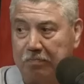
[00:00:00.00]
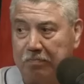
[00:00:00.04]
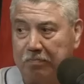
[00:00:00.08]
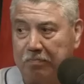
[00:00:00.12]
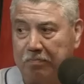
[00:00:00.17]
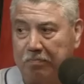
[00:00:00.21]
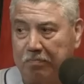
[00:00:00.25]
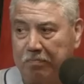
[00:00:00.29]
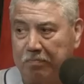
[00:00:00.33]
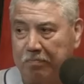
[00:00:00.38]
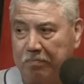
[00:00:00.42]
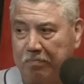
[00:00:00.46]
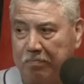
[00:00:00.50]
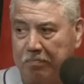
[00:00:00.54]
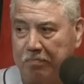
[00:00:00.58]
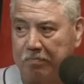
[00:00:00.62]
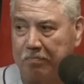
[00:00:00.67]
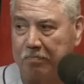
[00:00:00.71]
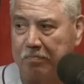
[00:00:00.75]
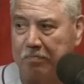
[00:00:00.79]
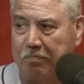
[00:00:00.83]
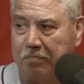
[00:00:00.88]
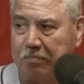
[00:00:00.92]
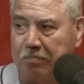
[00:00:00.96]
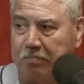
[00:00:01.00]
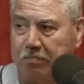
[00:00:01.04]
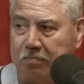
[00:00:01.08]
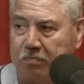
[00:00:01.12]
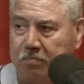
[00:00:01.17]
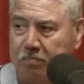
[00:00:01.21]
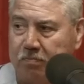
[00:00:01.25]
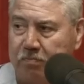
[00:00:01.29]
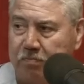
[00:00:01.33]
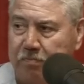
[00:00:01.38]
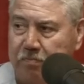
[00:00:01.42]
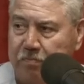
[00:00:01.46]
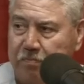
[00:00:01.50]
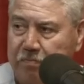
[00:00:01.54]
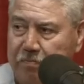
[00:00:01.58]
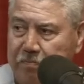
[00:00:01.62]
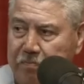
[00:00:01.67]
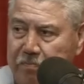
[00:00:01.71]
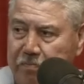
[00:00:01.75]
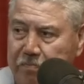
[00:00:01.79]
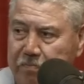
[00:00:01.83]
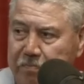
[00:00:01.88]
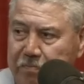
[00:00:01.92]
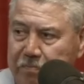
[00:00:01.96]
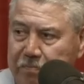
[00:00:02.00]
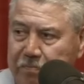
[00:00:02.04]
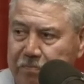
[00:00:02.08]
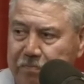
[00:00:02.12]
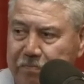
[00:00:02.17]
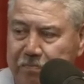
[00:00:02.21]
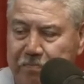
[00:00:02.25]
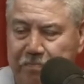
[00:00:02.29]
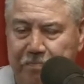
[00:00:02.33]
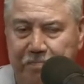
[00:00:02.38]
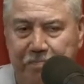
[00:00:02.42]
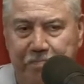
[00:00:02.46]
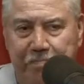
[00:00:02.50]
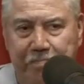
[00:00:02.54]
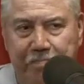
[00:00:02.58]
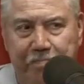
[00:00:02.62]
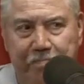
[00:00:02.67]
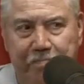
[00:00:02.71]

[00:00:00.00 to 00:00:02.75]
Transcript: This person isn't speaking.